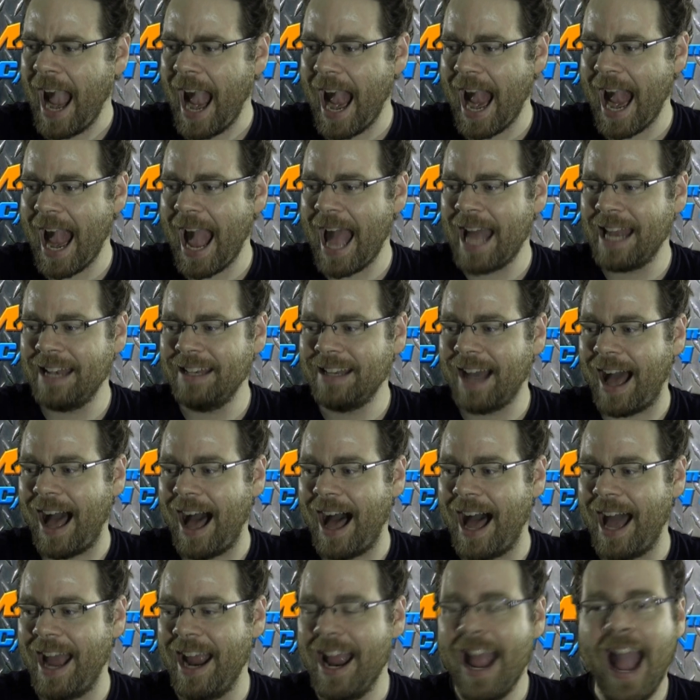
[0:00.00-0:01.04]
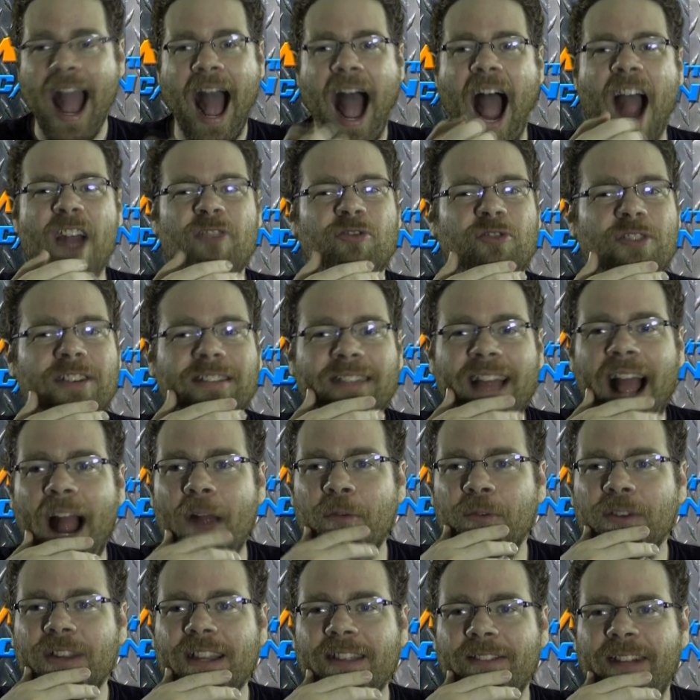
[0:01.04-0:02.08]
And I really
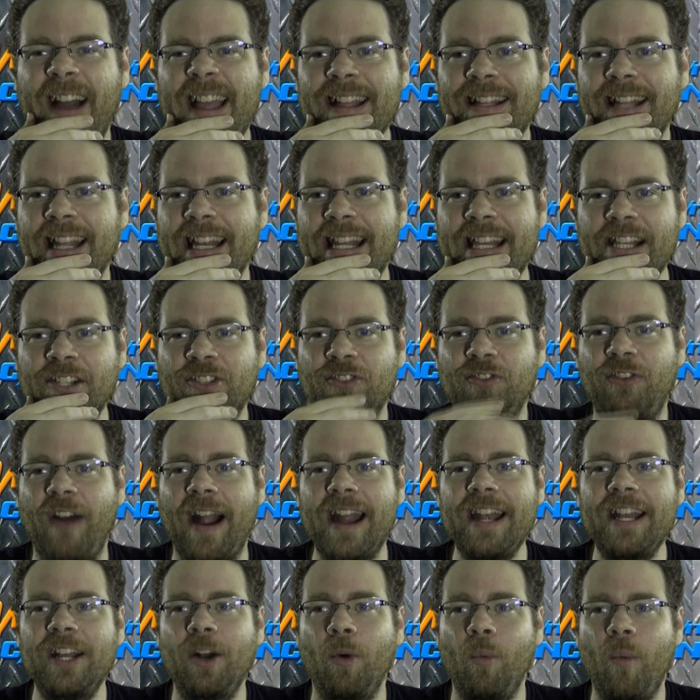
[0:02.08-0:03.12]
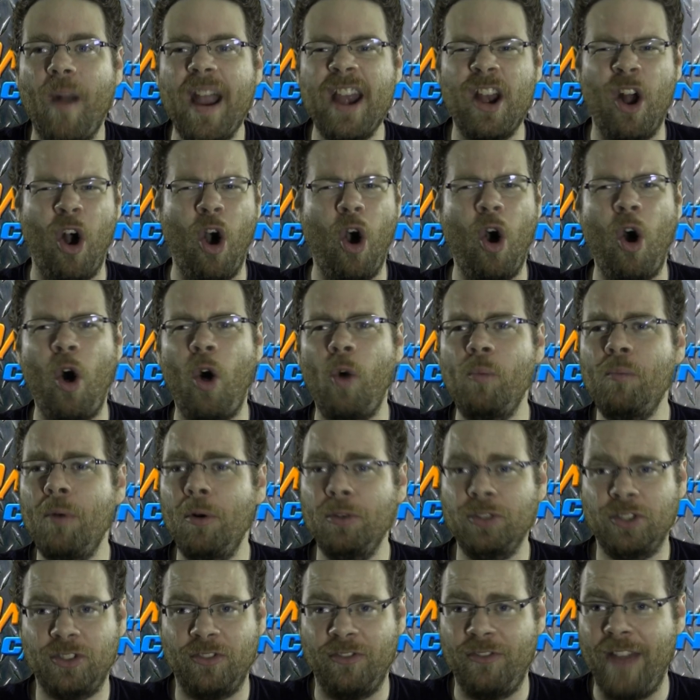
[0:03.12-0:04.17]
like that he's finding a way to
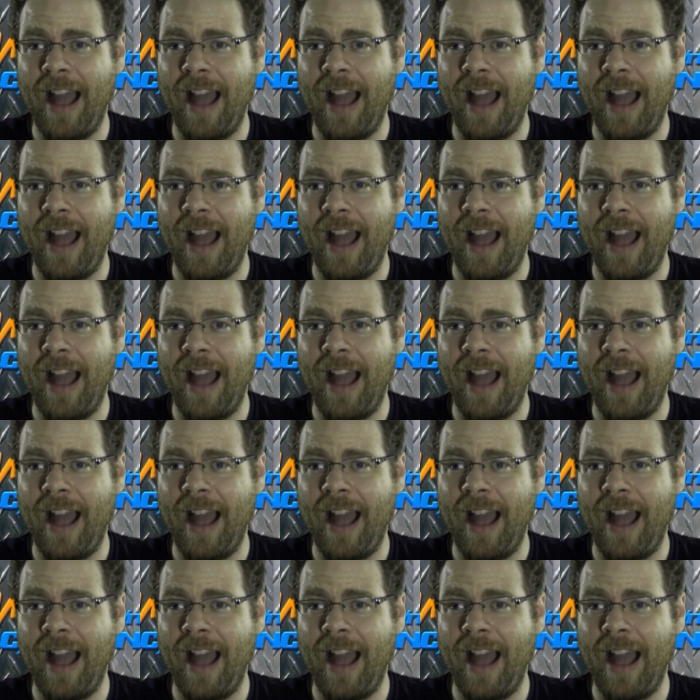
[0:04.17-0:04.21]
almost